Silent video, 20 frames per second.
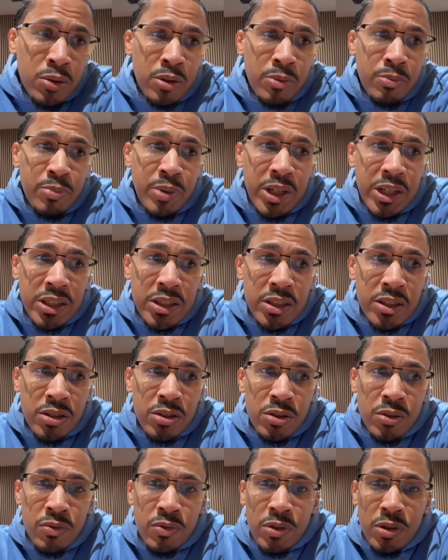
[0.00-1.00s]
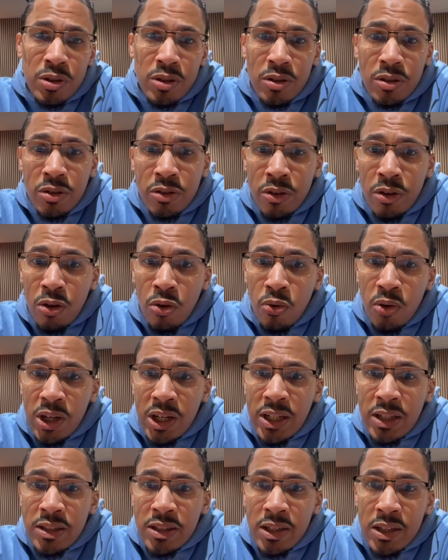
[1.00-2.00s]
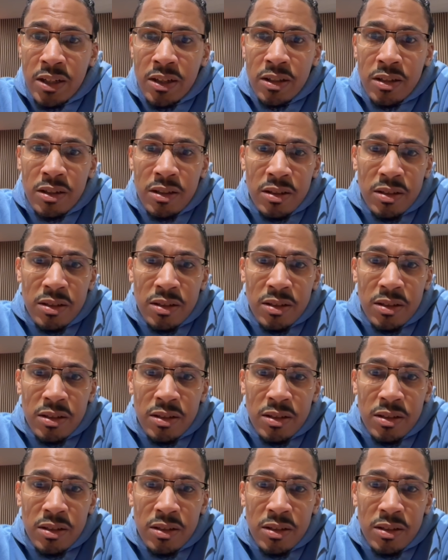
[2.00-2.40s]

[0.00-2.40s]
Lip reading: basics of the low end and